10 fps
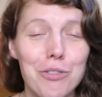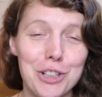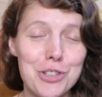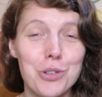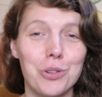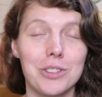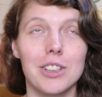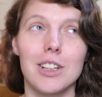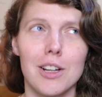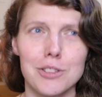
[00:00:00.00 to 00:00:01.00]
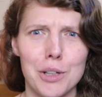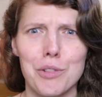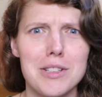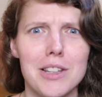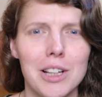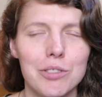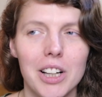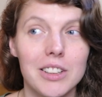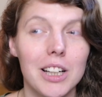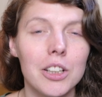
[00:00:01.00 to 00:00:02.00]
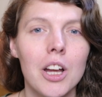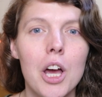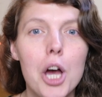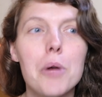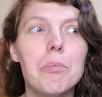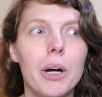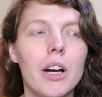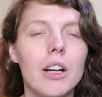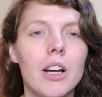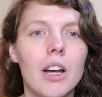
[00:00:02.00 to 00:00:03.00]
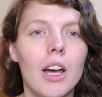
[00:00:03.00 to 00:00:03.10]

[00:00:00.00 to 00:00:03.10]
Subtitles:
it's called. I don't know if I said that right then, but